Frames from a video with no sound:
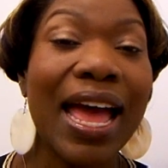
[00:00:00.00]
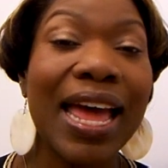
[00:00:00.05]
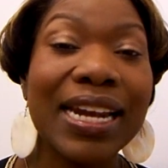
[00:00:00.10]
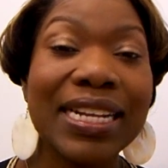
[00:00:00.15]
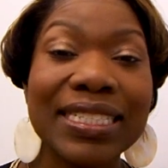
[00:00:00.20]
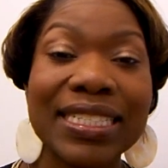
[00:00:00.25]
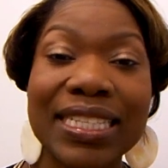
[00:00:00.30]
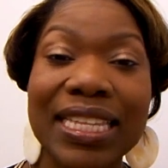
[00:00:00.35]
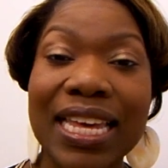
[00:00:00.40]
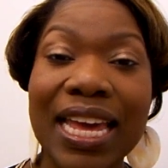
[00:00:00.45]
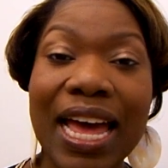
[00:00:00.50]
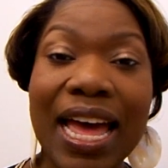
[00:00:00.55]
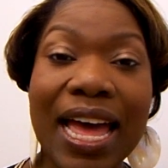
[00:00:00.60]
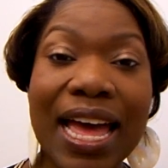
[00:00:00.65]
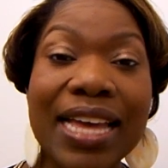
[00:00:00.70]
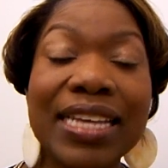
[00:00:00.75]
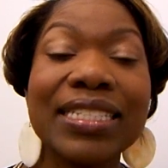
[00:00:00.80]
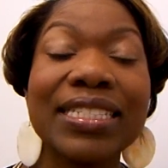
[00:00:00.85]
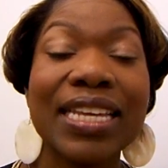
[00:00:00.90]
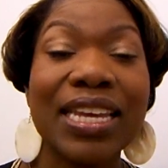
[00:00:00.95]

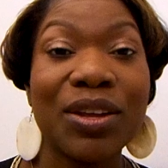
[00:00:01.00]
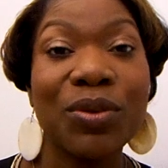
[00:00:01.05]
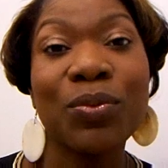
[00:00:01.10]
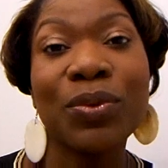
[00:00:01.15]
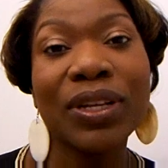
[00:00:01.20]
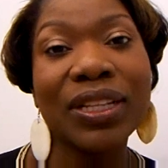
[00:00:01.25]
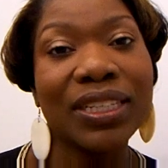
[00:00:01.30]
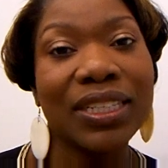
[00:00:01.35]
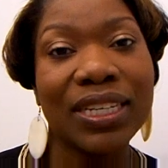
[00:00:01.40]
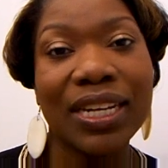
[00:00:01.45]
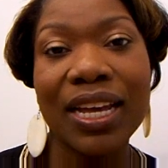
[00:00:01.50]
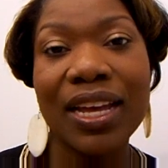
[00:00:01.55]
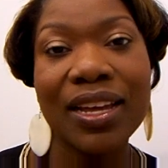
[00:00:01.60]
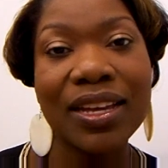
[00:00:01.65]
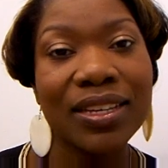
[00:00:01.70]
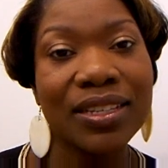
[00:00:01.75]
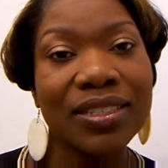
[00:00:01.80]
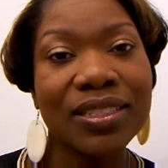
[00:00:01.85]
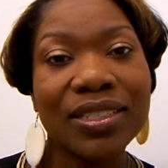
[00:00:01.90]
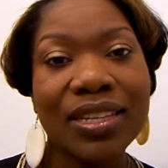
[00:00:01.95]
honestly, guys, it
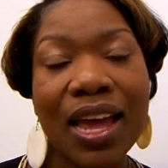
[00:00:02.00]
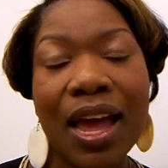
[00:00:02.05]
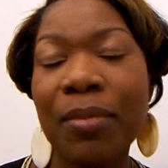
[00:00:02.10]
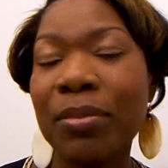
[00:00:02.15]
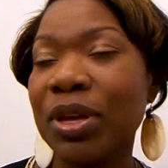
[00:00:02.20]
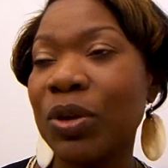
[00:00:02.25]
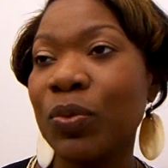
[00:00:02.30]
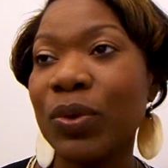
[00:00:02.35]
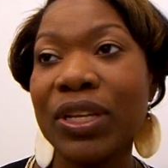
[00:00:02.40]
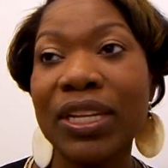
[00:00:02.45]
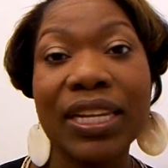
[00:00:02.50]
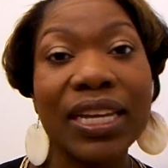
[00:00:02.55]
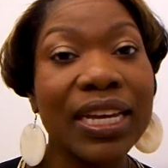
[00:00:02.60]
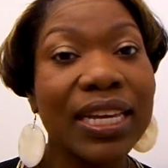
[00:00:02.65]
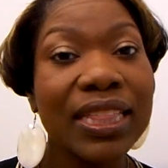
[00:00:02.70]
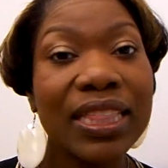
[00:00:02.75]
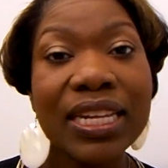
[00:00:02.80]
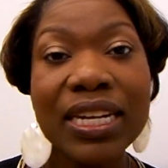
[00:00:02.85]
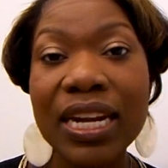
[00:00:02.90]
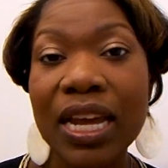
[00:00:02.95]
really does.
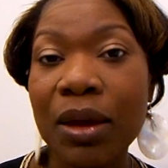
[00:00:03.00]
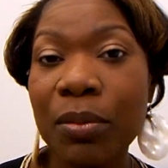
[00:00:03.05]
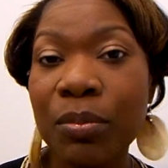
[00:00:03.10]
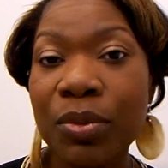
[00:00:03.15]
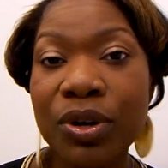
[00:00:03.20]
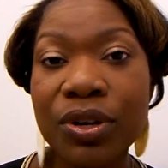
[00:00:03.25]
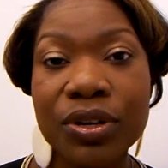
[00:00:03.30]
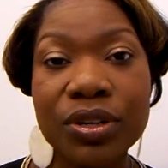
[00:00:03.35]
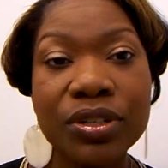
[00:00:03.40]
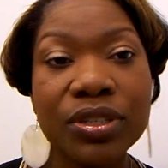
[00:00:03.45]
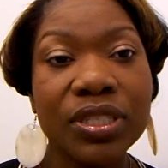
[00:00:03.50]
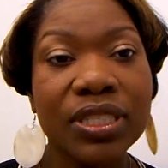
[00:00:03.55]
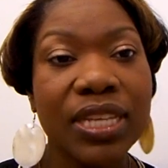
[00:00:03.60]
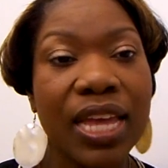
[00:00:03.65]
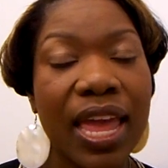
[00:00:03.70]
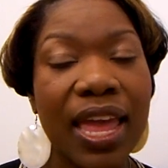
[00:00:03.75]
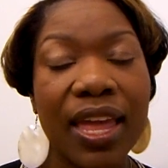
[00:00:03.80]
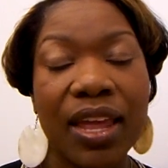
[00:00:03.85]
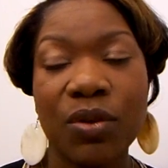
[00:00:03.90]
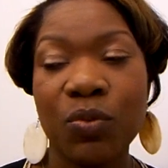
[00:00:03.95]
We look at the
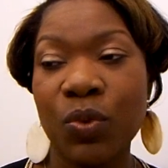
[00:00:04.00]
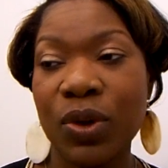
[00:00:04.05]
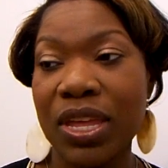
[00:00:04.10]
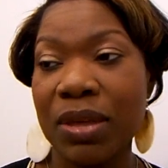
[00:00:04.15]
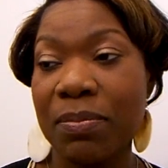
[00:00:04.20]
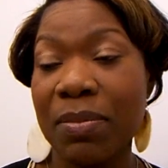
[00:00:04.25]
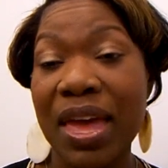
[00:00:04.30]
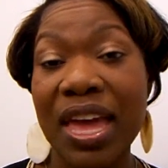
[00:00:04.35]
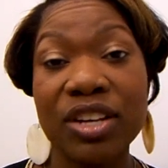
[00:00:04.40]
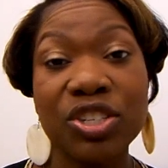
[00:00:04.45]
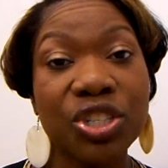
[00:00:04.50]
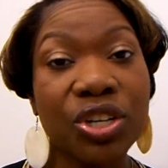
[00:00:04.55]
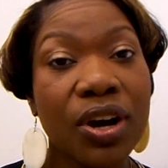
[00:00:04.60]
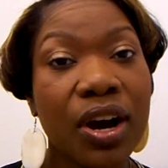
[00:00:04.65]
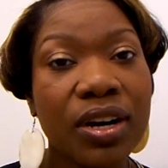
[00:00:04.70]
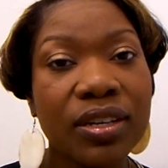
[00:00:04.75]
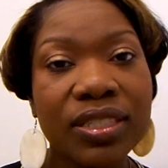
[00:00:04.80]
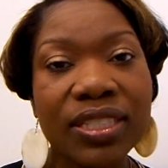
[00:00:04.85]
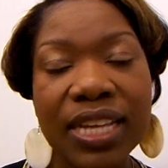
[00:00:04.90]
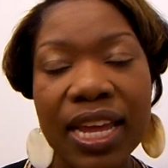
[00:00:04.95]
numbers and we
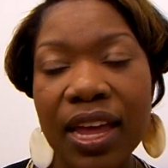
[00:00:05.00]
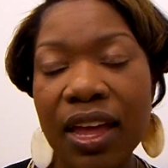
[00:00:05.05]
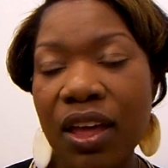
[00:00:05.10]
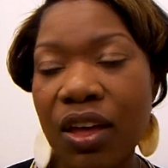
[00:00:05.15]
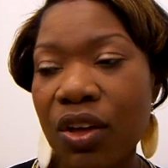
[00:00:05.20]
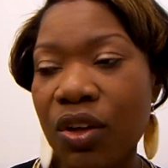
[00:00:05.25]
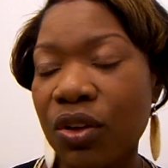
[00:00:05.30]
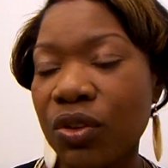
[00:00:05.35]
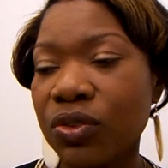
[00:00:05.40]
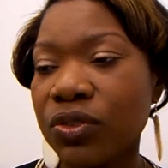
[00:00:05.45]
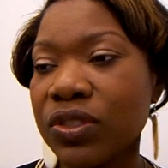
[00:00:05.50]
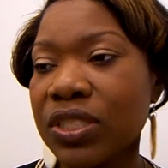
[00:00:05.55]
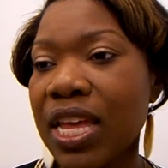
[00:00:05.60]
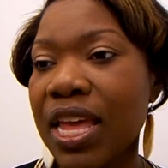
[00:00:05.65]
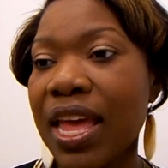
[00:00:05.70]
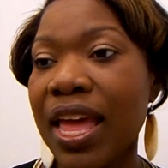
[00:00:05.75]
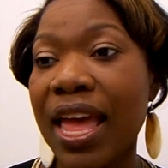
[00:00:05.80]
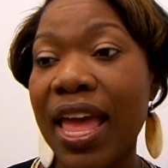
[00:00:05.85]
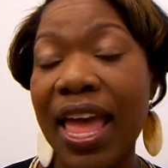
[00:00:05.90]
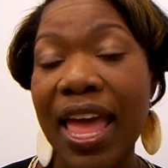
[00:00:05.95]
measure
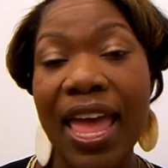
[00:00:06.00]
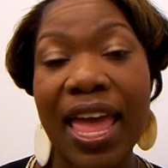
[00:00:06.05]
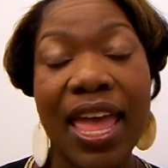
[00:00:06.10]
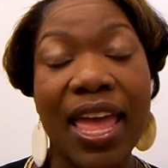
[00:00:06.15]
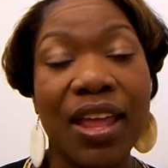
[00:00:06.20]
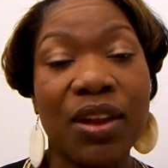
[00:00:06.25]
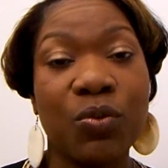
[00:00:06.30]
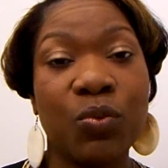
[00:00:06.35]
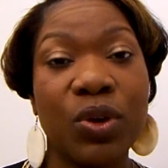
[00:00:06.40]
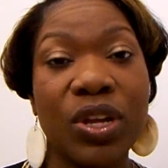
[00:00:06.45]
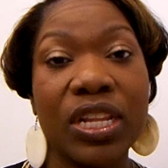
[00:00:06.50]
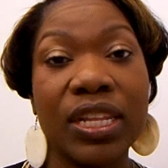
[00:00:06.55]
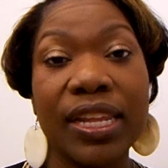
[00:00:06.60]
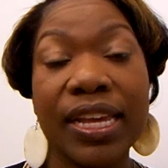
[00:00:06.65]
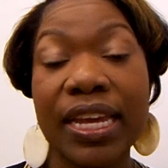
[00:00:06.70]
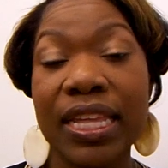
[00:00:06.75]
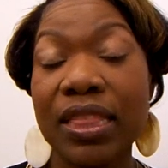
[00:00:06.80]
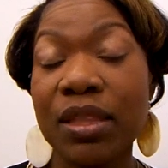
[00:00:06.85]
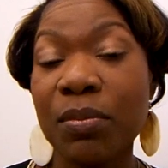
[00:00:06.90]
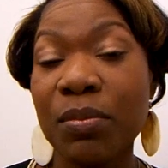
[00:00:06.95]
ourselves
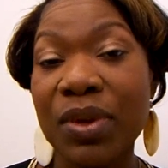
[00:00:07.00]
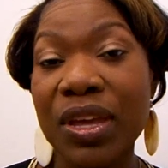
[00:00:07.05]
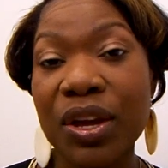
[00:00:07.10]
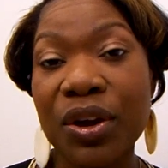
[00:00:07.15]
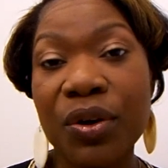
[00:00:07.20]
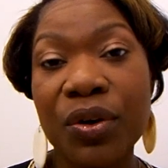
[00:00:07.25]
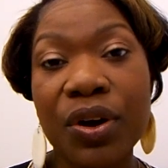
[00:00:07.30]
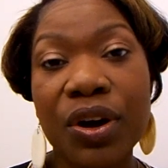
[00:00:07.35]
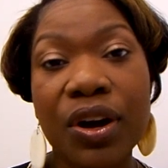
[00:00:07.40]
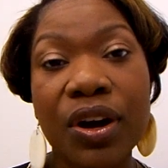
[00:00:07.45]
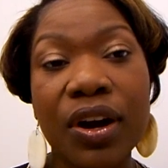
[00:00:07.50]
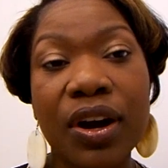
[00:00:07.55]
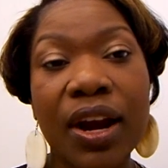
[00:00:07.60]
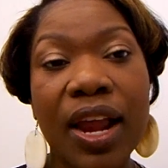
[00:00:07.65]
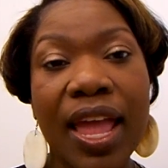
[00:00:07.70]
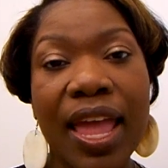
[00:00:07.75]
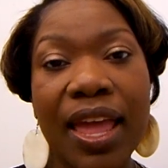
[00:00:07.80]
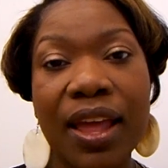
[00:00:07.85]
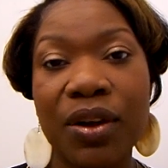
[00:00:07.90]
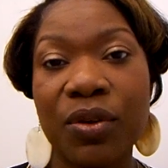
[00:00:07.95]
and we look in the
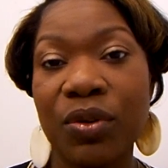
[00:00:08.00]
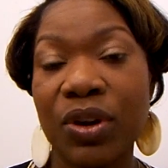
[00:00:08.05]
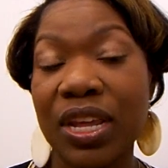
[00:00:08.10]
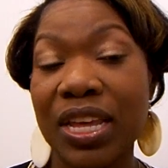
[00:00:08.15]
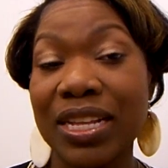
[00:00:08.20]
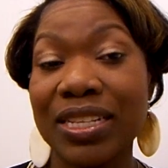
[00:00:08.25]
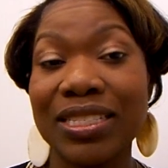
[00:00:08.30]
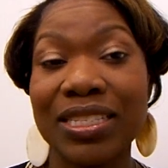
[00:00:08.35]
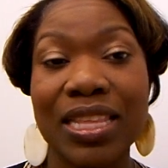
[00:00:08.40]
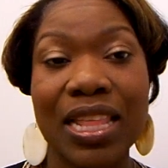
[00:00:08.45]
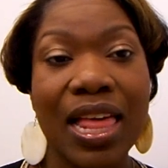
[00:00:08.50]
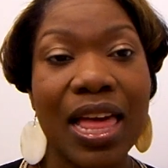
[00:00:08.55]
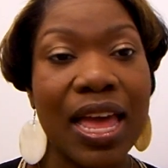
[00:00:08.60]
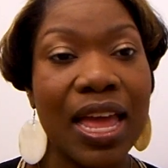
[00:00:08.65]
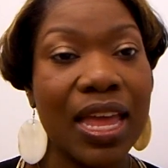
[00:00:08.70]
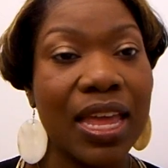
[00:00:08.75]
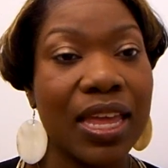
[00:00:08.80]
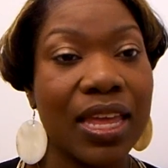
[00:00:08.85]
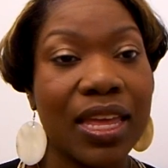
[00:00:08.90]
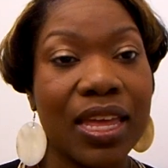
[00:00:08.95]
mirror and
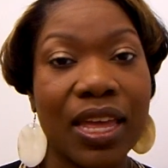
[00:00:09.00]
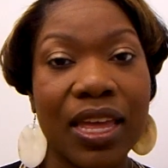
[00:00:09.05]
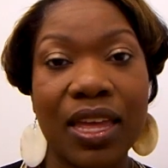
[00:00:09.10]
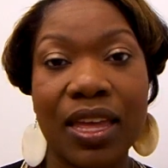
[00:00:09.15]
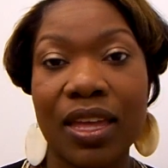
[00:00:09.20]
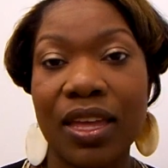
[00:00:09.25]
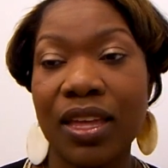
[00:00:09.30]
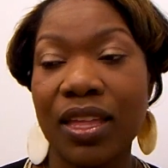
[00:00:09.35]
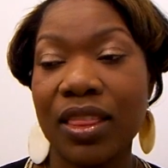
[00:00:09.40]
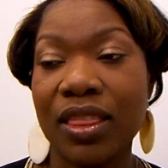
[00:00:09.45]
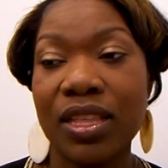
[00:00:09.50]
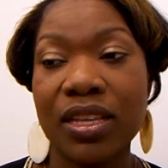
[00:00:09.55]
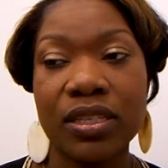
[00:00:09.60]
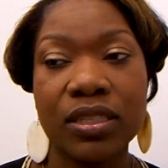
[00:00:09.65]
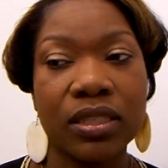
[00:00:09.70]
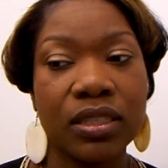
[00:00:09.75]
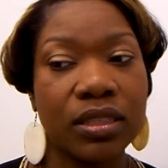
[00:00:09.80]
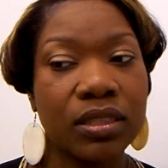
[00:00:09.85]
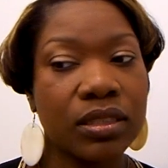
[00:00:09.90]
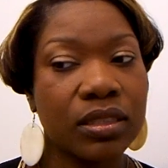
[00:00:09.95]
it's like
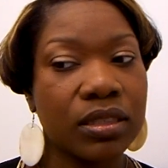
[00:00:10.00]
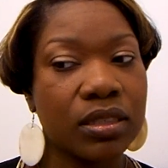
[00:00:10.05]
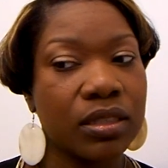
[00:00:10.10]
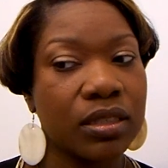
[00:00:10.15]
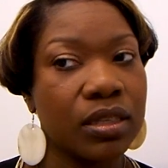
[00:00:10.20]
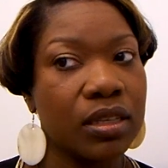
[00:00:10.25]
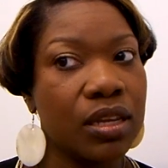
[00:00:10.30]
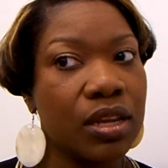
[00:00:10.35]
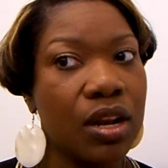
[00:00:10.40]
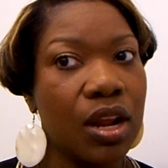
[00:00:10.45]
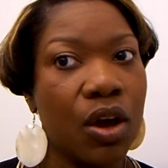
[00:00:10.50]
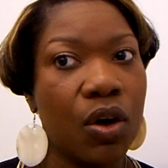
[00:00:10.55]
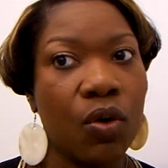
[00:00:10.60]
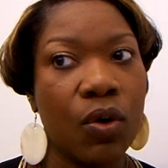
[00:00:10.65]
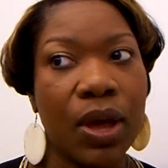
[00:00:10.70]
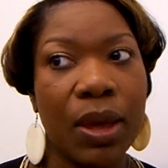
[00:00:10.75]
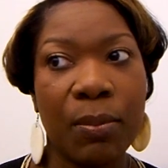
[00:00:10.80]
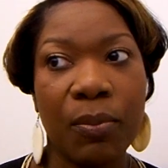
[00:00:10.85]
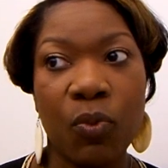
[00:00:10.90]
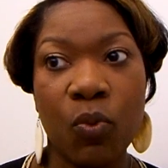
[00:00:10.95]
this,
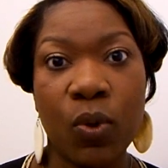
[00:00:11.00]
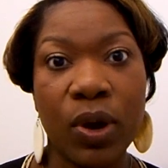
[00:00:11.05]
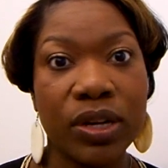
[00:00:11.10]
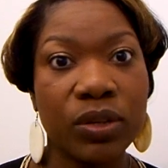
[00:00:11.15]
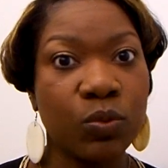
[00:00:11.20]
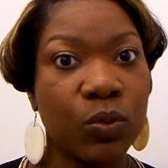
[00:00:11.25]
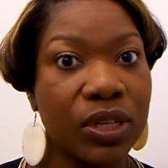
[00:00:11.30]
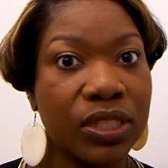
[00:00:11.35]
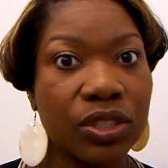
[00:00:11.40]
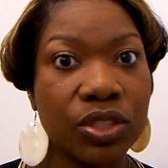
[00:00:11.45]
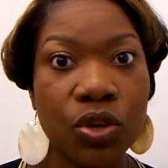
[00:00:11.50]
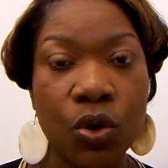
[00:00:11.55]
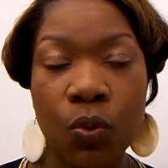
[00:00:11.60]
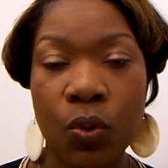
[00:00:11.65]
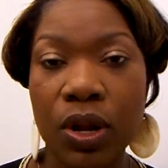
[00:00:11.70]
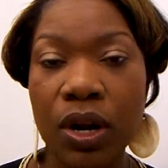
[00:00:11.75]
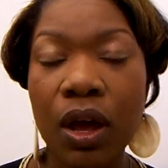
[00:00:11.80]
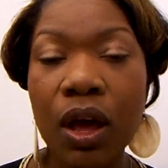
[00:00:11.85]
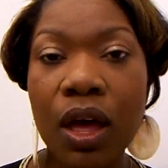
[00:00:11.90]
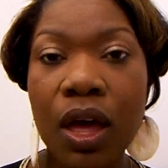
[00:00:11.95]
and
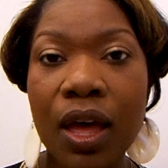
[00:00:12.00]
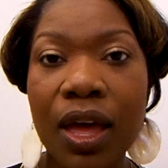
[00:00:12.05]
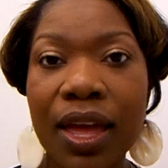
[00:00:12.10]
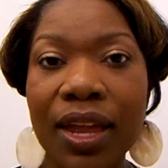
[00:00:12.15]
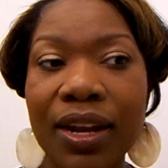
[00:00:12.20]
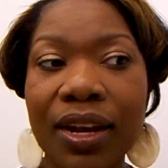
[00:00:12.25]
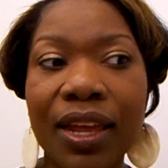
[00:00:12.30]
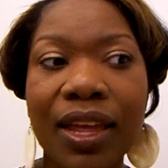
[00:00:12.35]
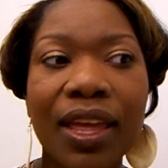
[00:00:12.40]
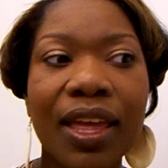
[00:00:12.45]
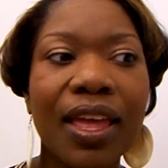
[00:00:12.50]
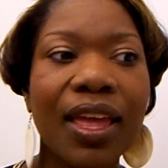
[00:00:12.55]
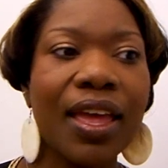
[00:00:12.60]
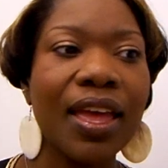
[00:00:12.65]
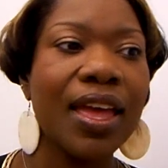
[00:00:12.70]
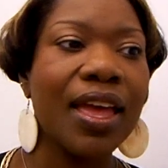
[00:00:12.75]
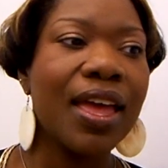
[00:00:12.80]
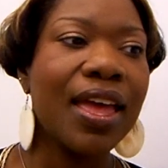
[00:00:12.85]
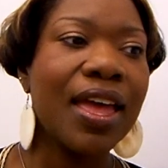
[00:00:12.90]
what's going on.